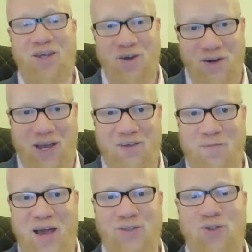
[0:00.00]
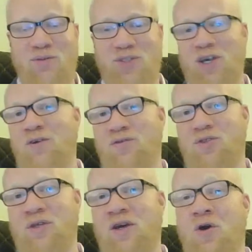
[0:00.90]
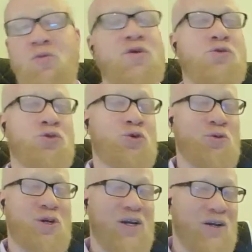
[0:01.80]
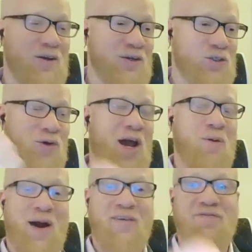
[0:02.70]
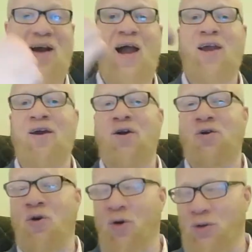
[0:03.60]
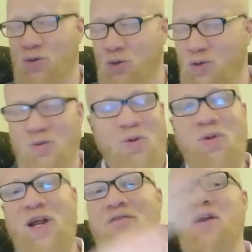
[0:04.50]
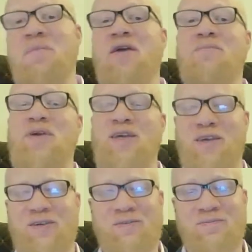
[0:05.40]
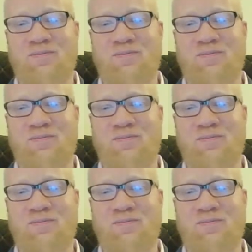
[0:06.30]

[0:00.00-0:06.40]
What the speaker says: They're gonna have mastered themselves, whether through trial by fire or through whatever it may be,